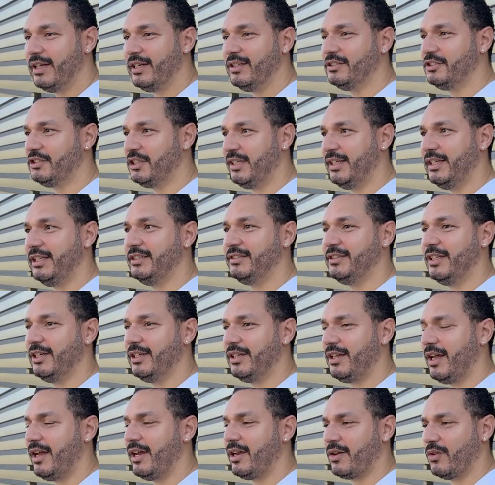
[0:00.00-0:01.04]
There are things
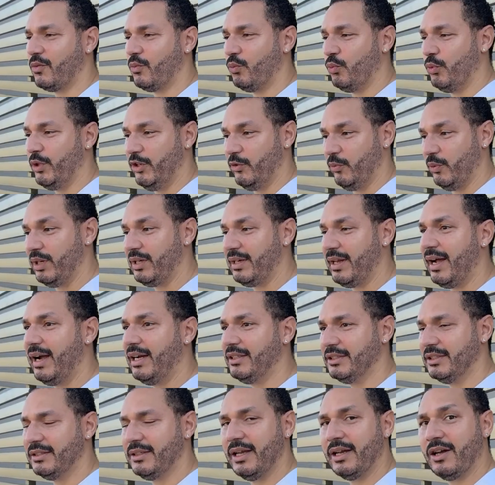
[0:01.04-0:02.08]
that like we
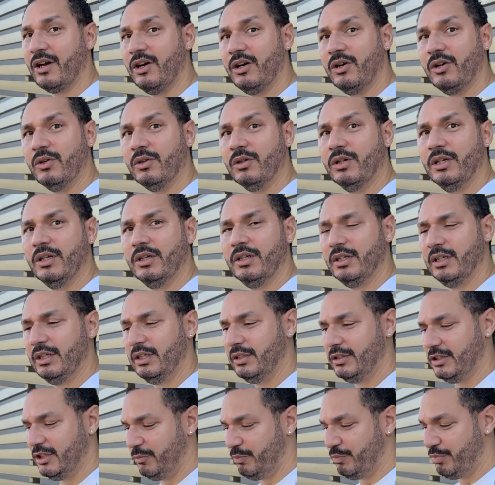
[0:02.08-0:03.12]
realize and like, oh,
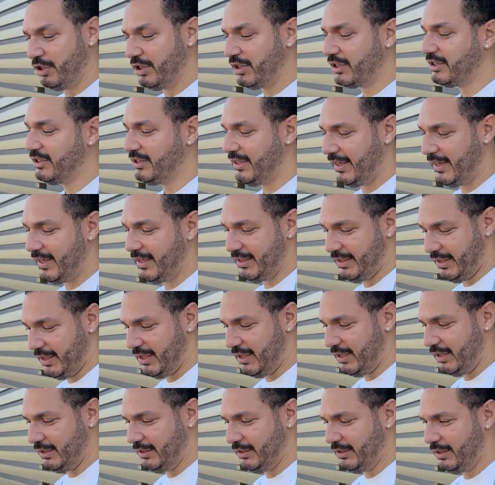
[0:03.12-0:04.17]
the book said
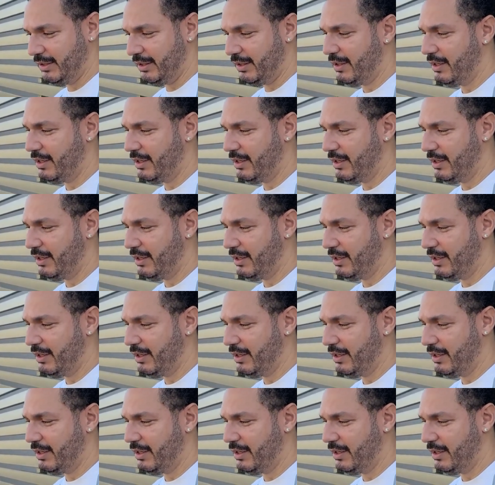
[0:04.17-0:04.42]
this.